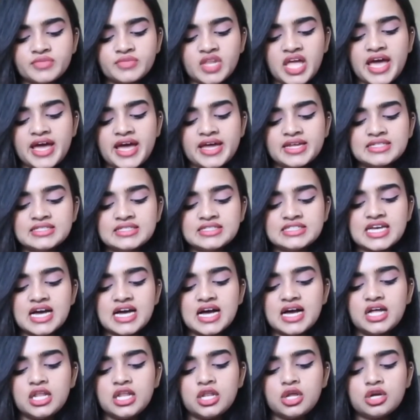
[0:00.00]
and
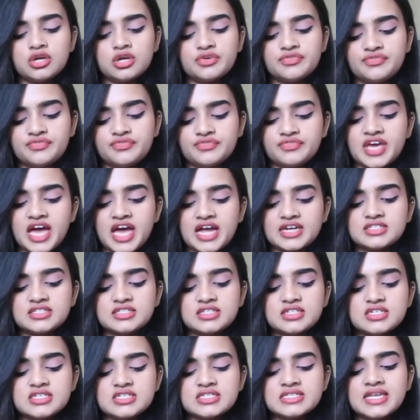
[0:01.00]
yeah, a lot of
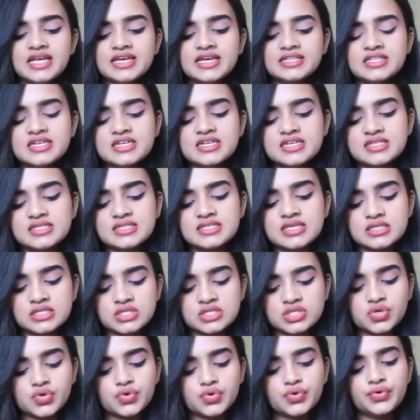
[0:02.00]
categories like
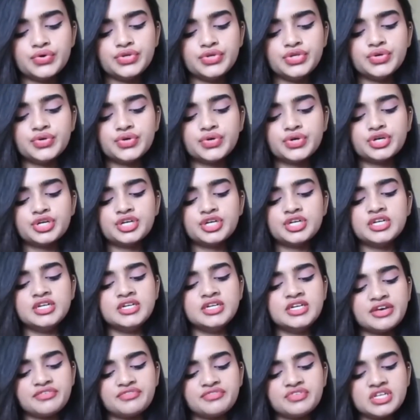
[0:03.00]
this. So you
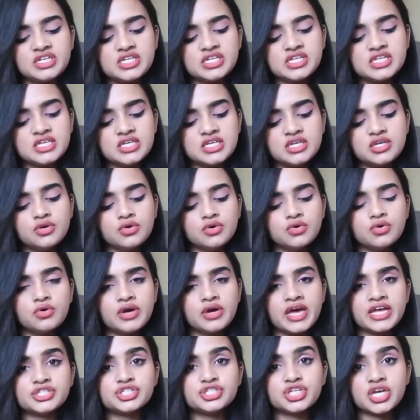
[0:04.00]
could definitely go
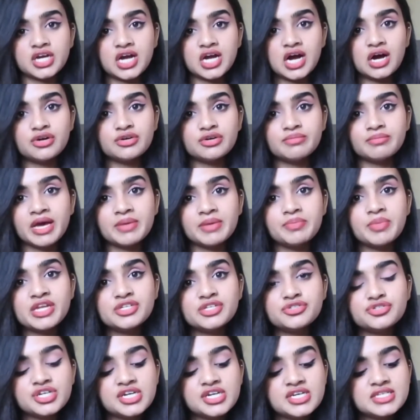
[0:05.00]
and check out my
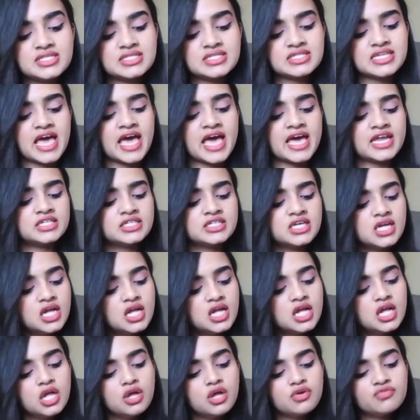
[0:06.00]
Pinterest and
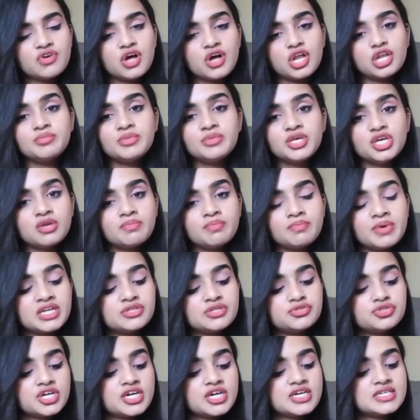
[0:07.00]
follow me on
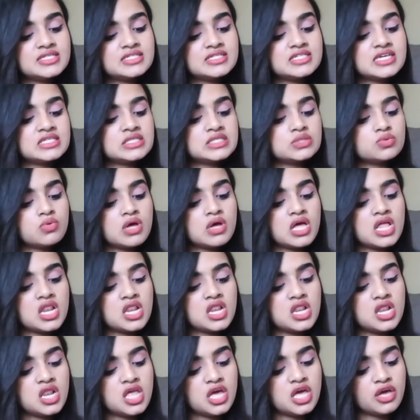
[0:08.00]
Pinterest as
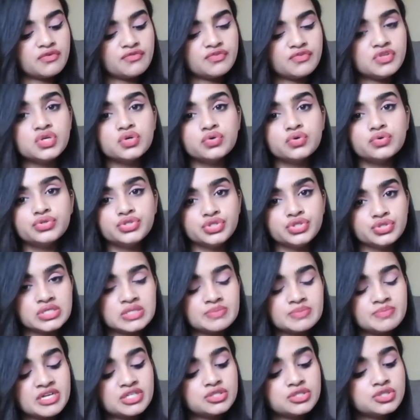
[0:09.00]
well if you
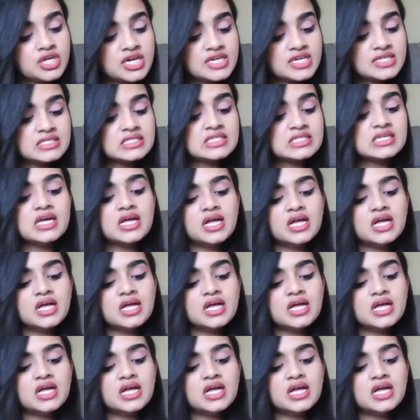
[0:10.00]
use Pinterest.